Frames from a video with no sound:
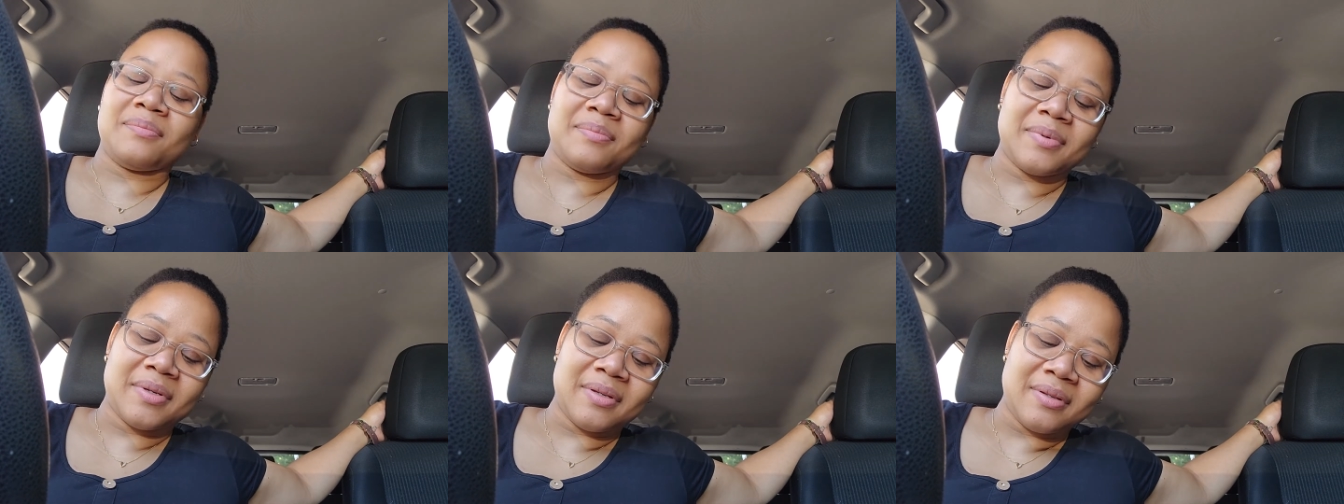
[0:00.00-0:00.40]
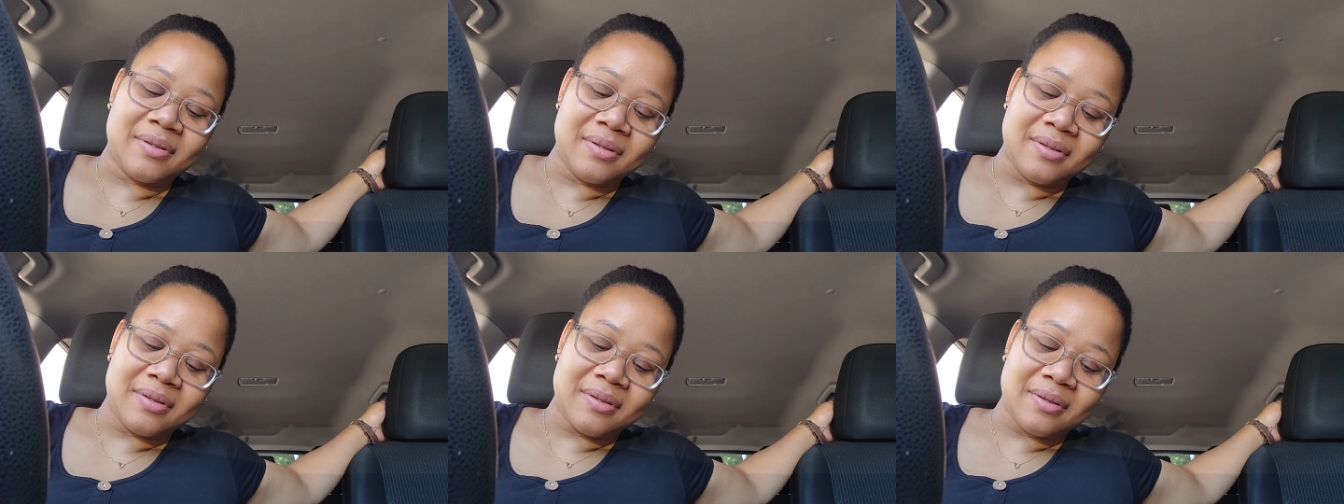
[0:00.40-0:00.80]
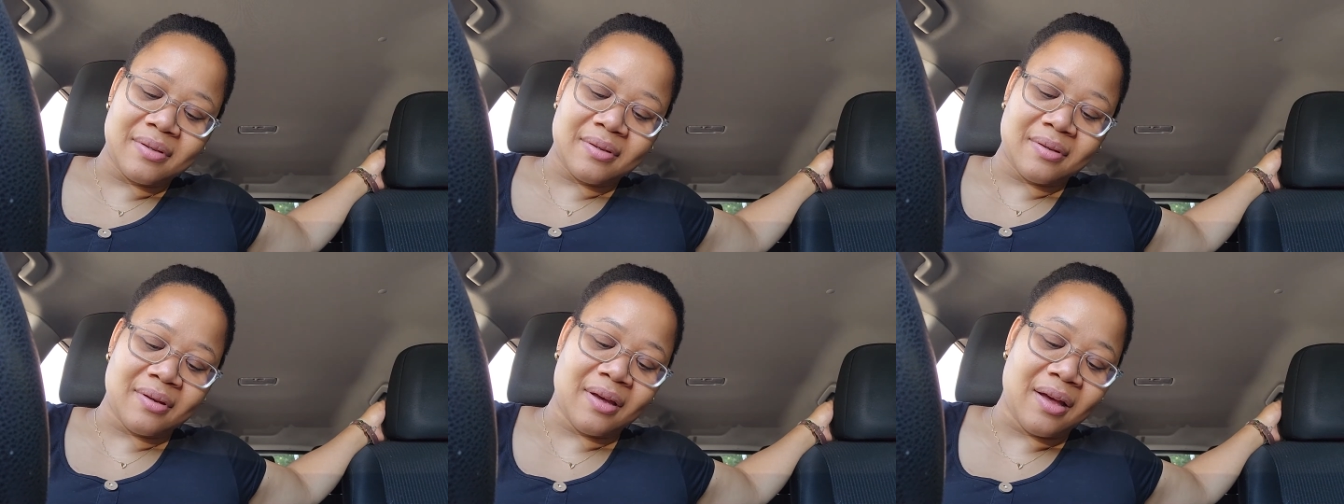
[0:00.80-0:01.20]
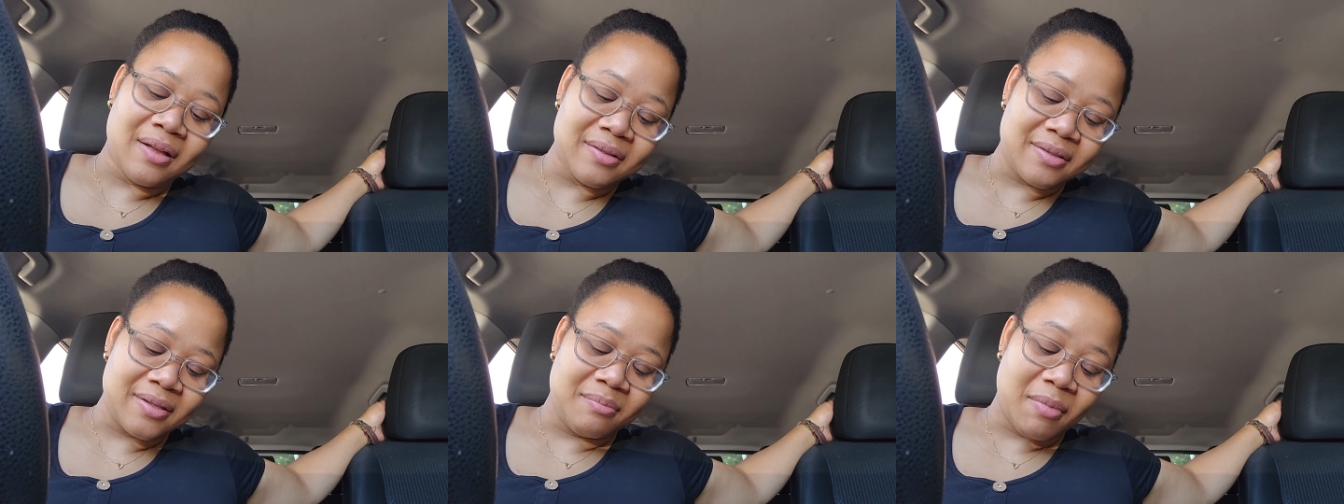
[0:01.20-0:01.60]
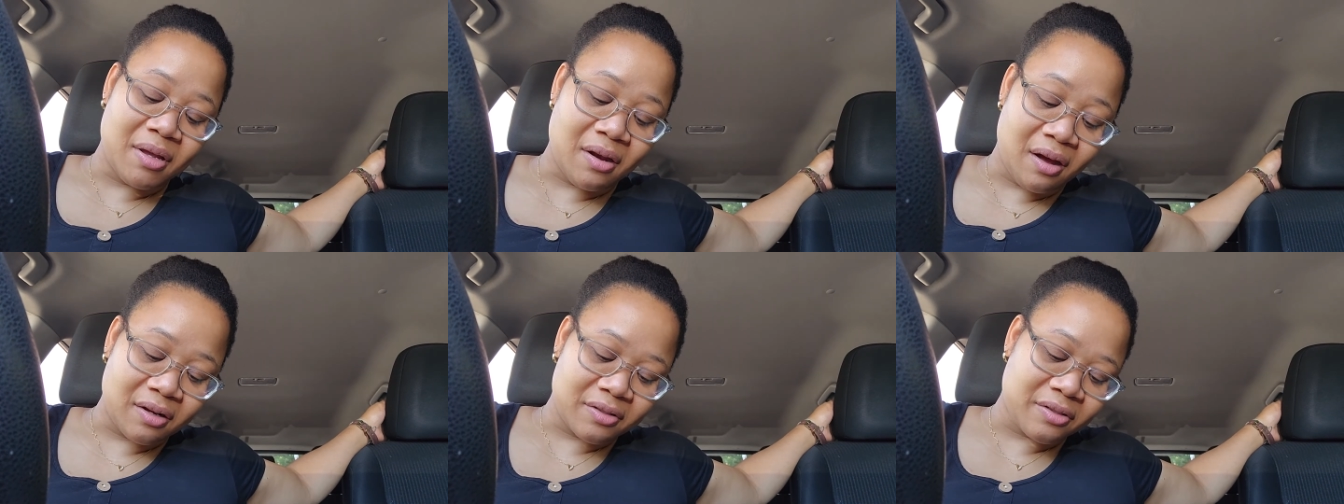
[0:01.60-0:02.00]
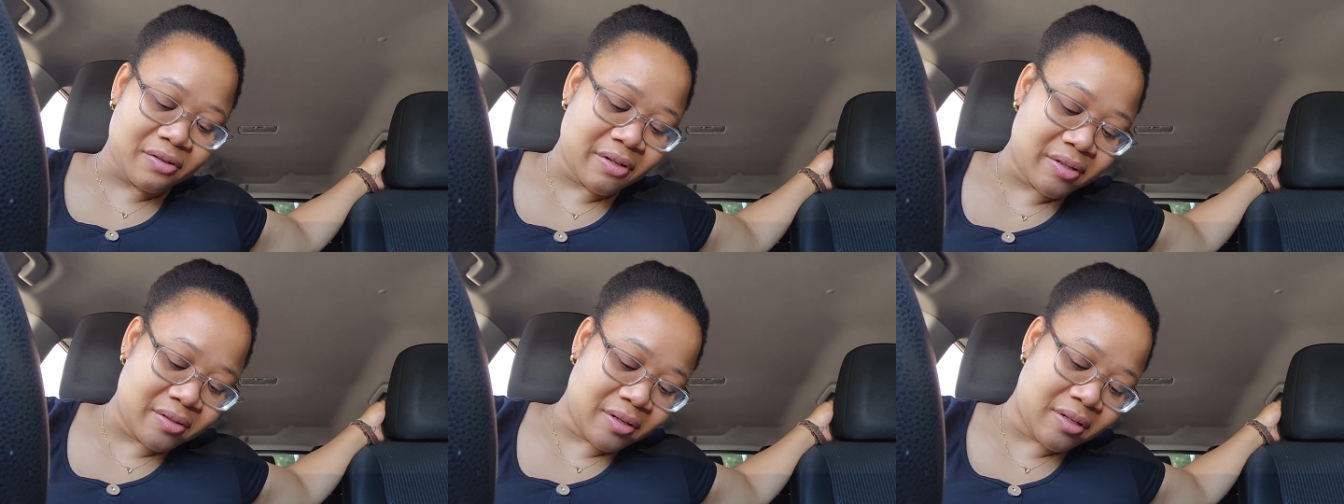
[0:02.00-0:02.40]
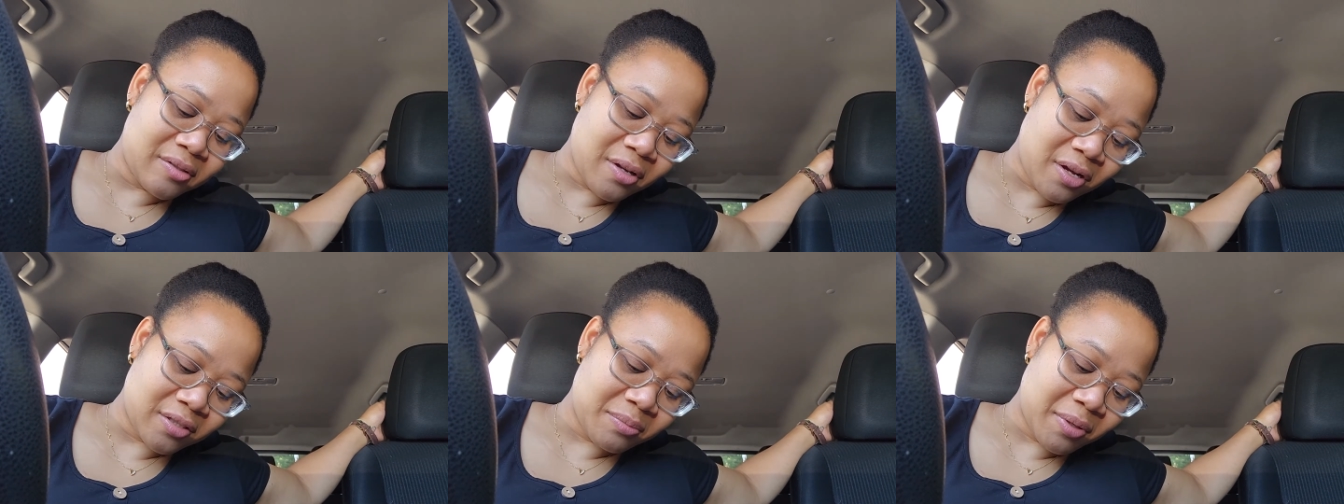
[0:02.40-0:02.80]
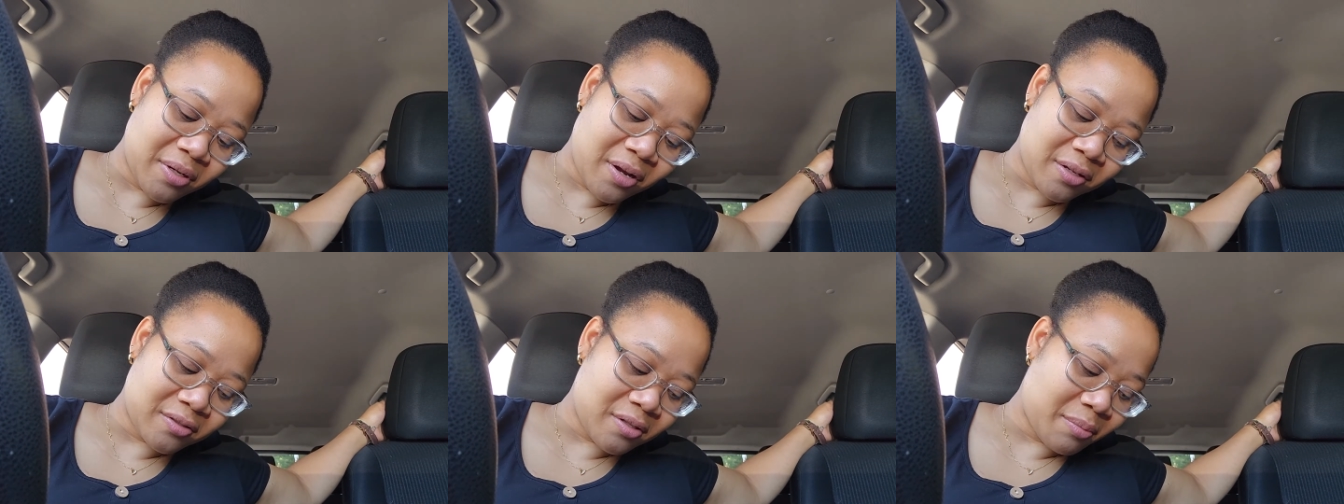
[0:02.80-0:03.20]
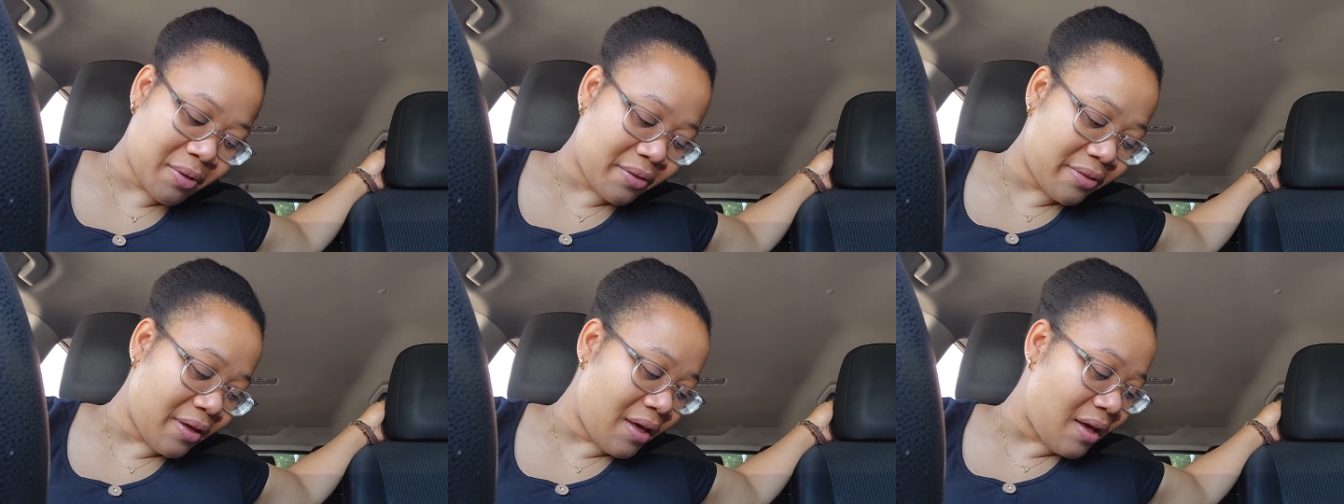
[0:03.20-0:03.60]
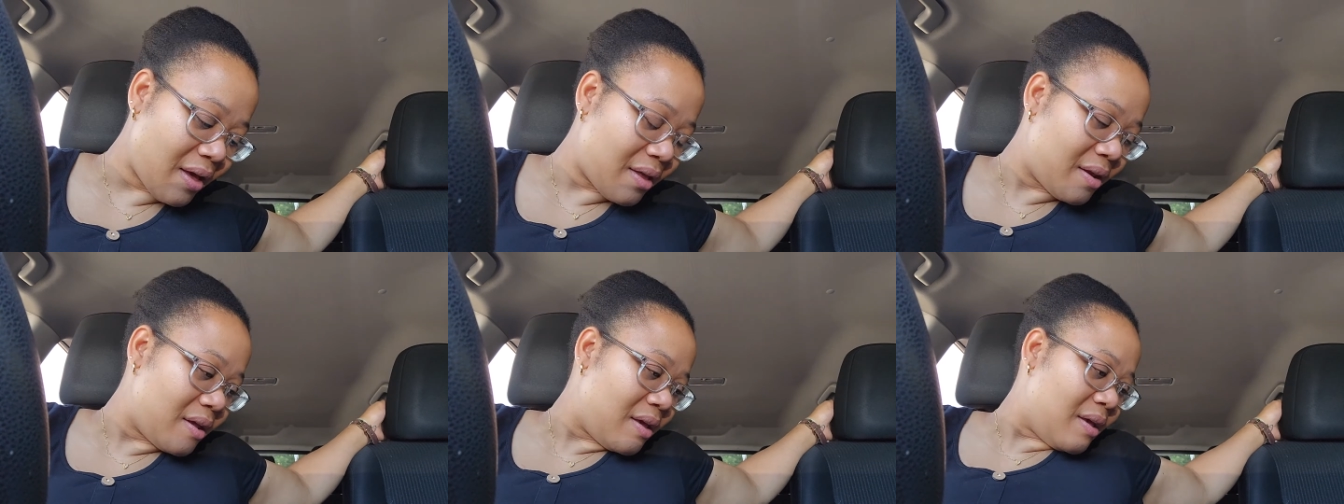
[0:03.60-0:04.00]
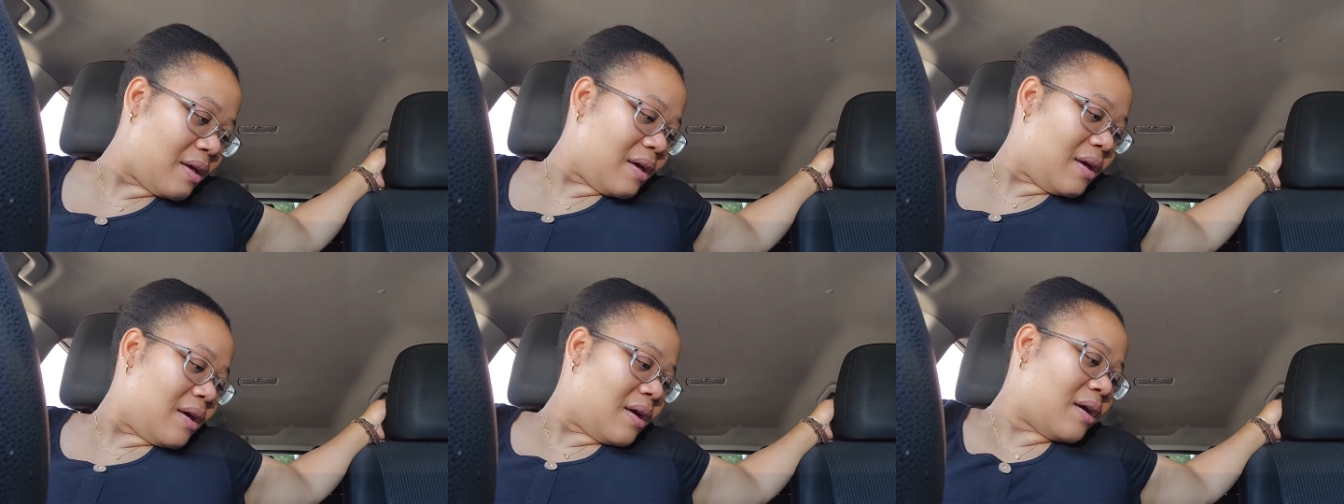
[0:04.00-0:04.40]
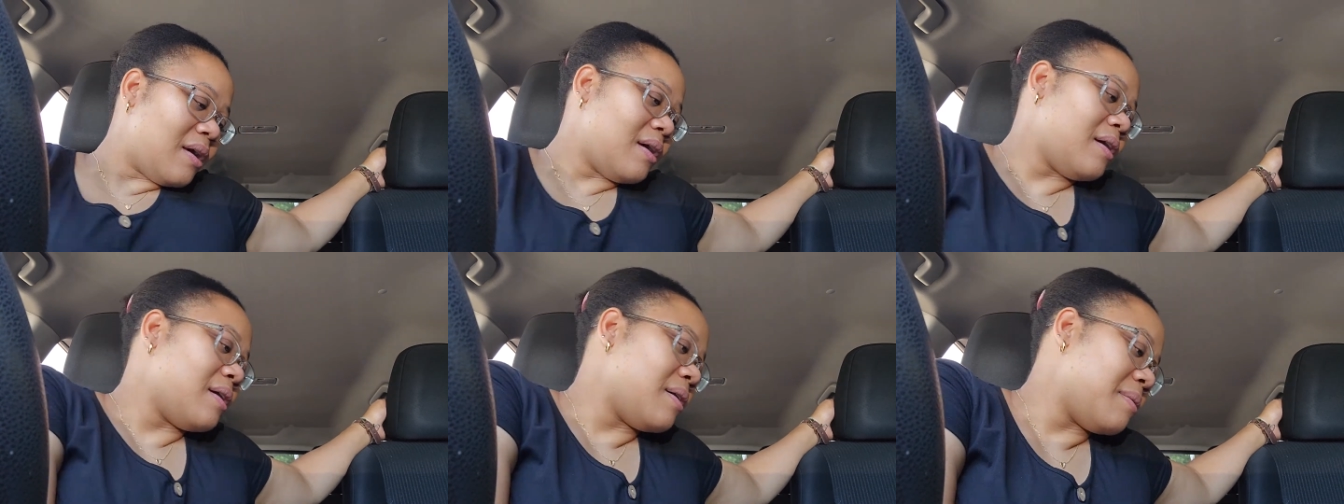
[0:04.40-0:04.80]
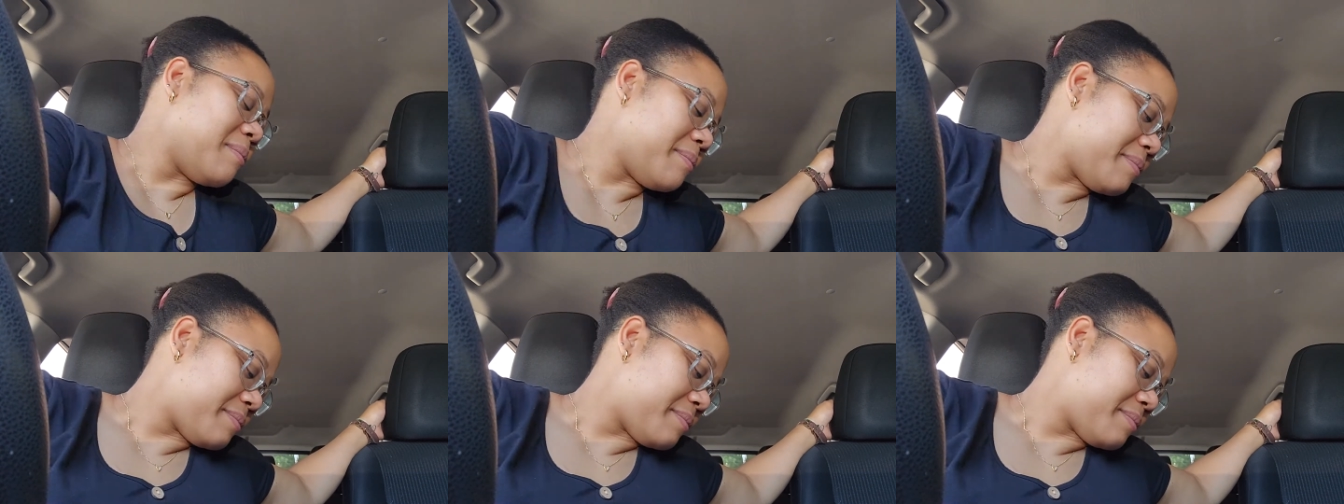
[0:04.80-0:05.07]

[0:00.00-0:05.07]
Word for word: but I'll see my doctor and, and talk to my doctor about that. Um,